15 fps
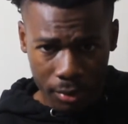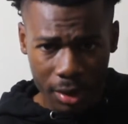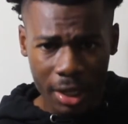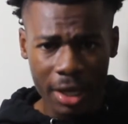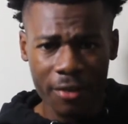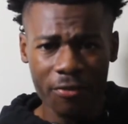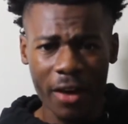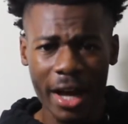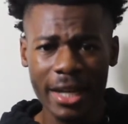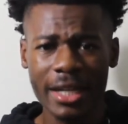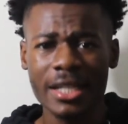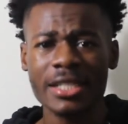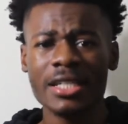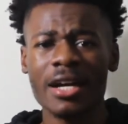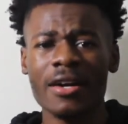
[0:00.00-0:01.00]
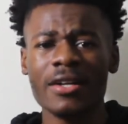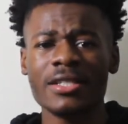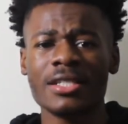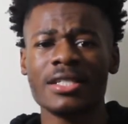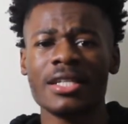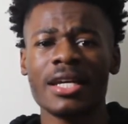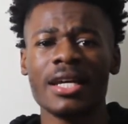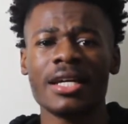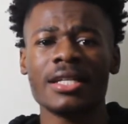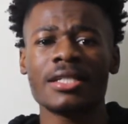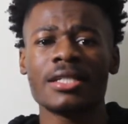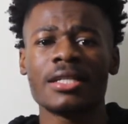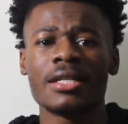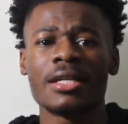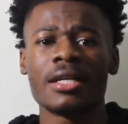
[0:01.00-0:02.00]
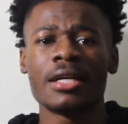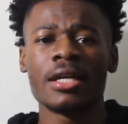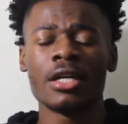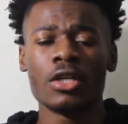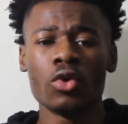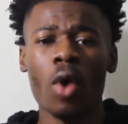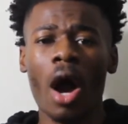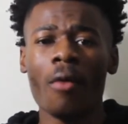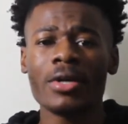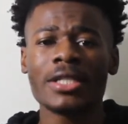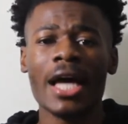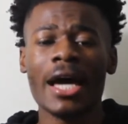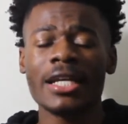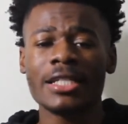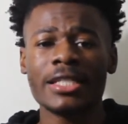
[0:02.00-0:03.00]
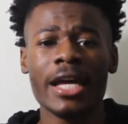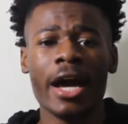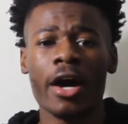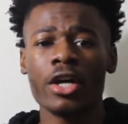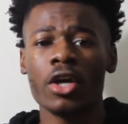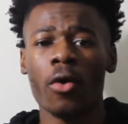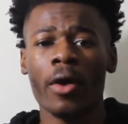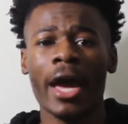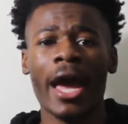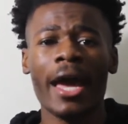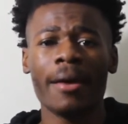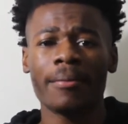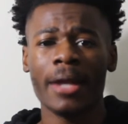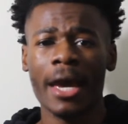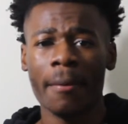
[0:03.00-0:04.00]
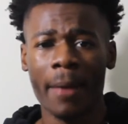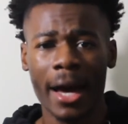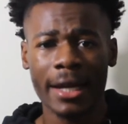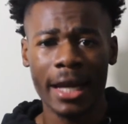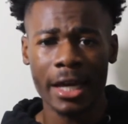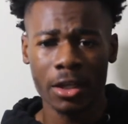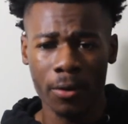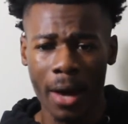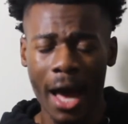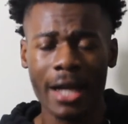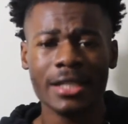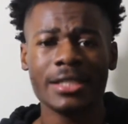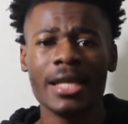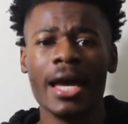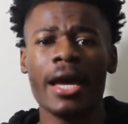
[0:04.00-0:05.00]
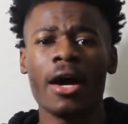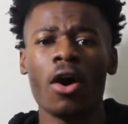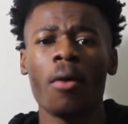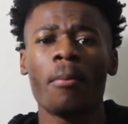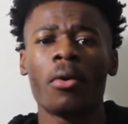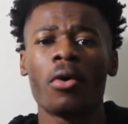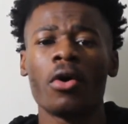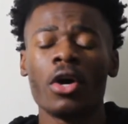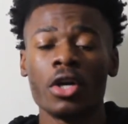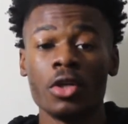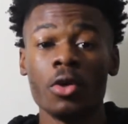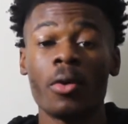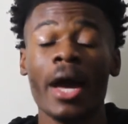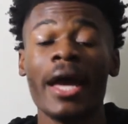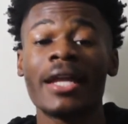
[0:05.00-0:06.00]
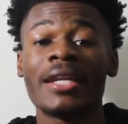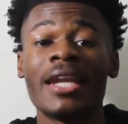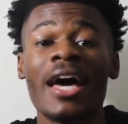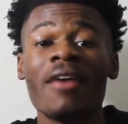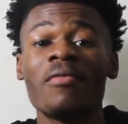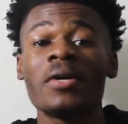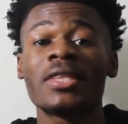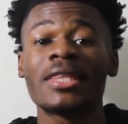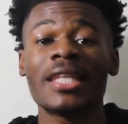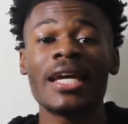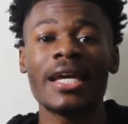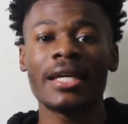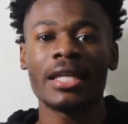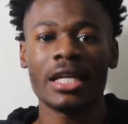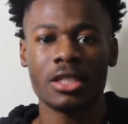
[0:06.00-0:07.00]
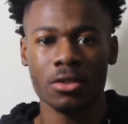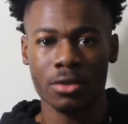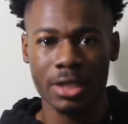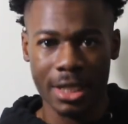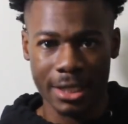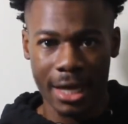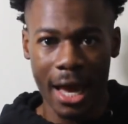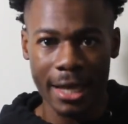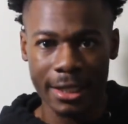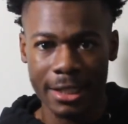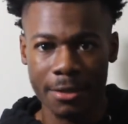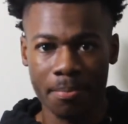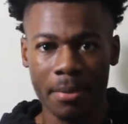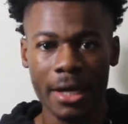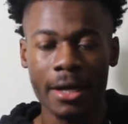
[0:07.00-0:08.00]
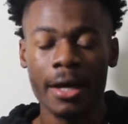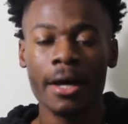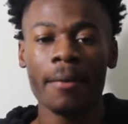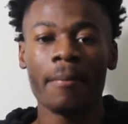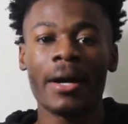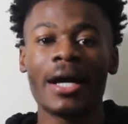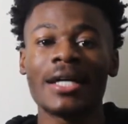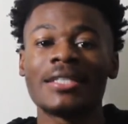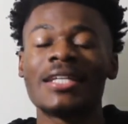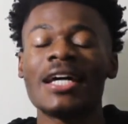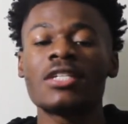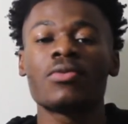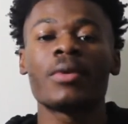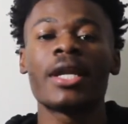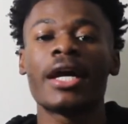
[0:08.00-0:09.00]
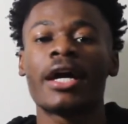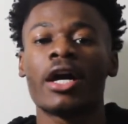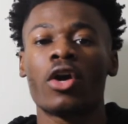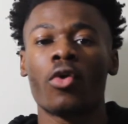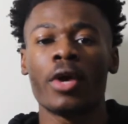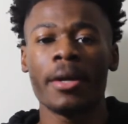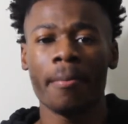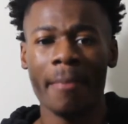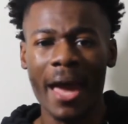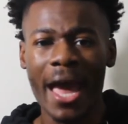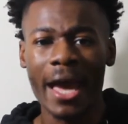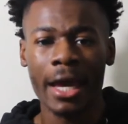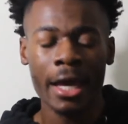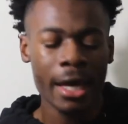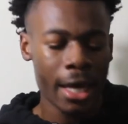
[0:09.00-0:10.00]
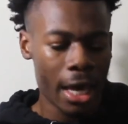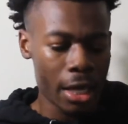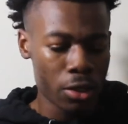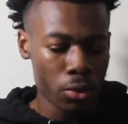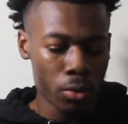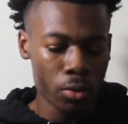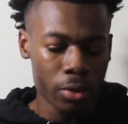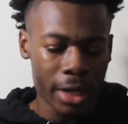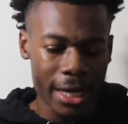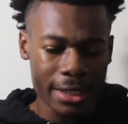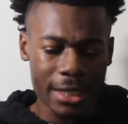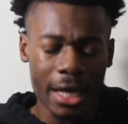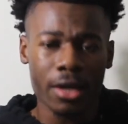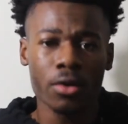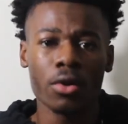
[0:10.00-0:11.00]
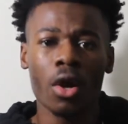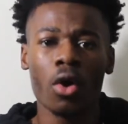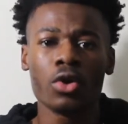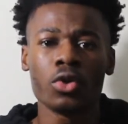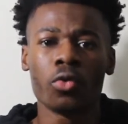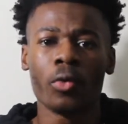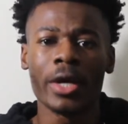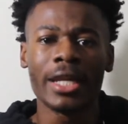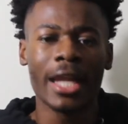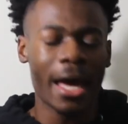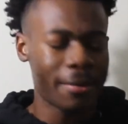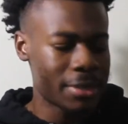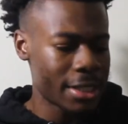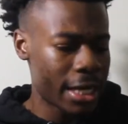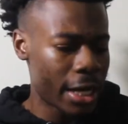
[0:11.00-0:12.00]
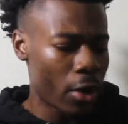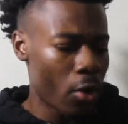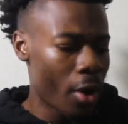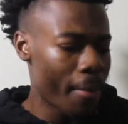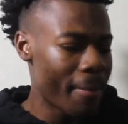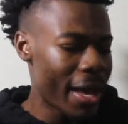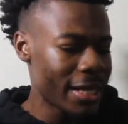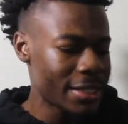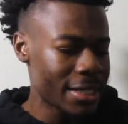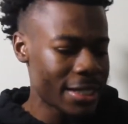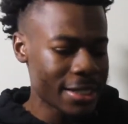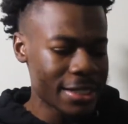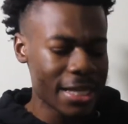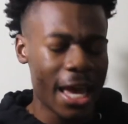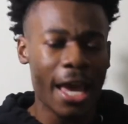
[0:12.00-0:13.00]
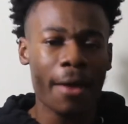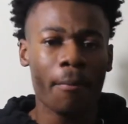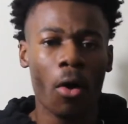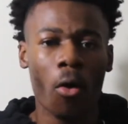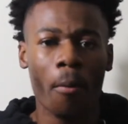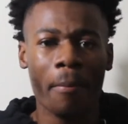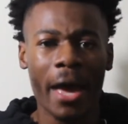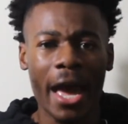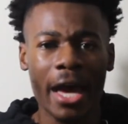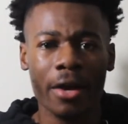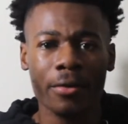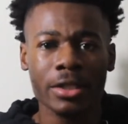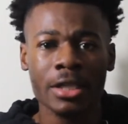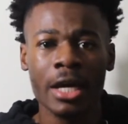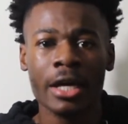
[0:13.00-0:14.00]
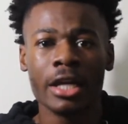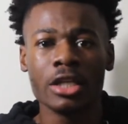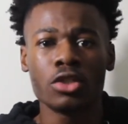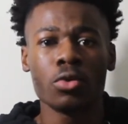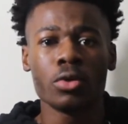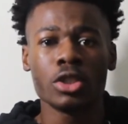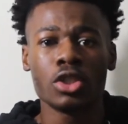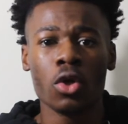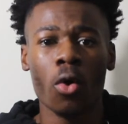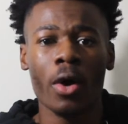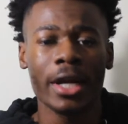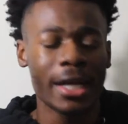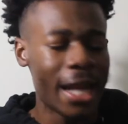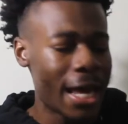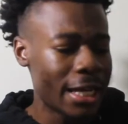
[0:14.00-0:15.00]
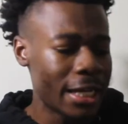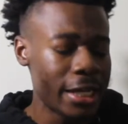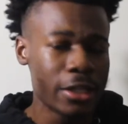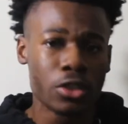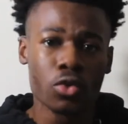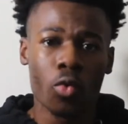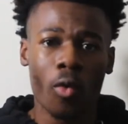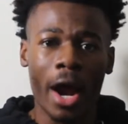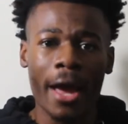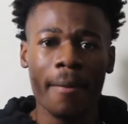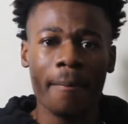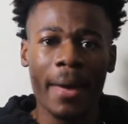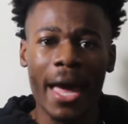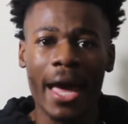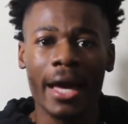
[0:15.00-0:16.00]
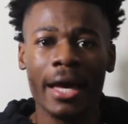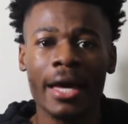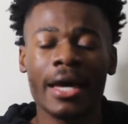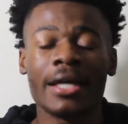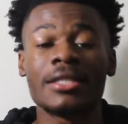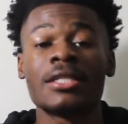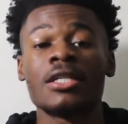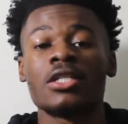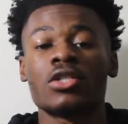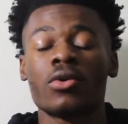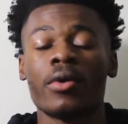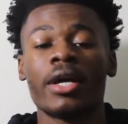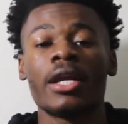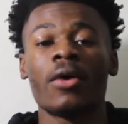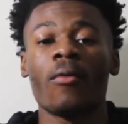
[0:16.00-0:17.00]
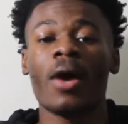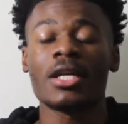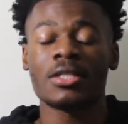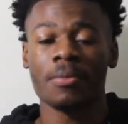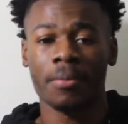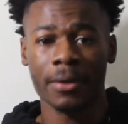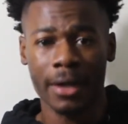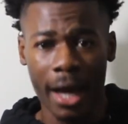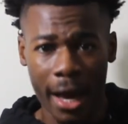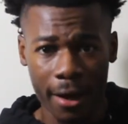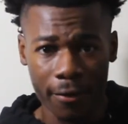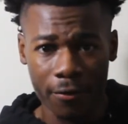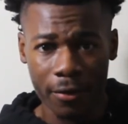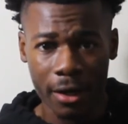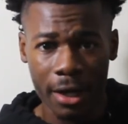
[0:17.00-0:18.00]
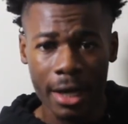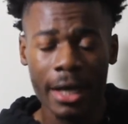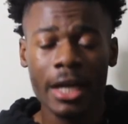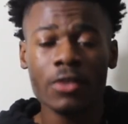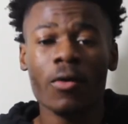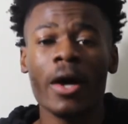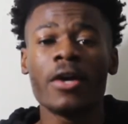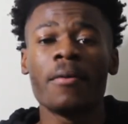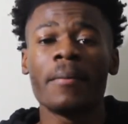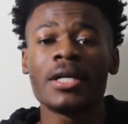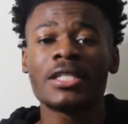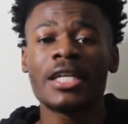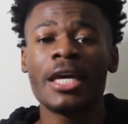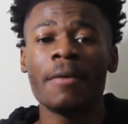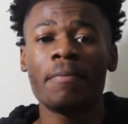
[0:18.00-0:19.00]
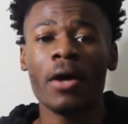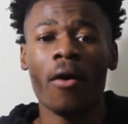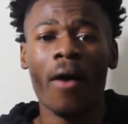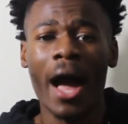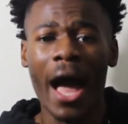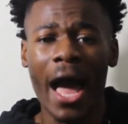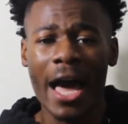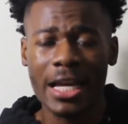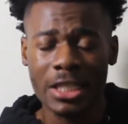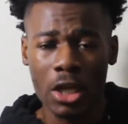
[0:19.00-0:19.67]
and fighting these urges is, you always got to stay on your game day by day. You got to stay humble. You can't never think that you just got this beat, because that's when it could creep back, and you next thing you know, you relapsing and going back to the same old patterns that you was doing, and that leads you right back into the screen and watching pornography. That's why you must keep your eyes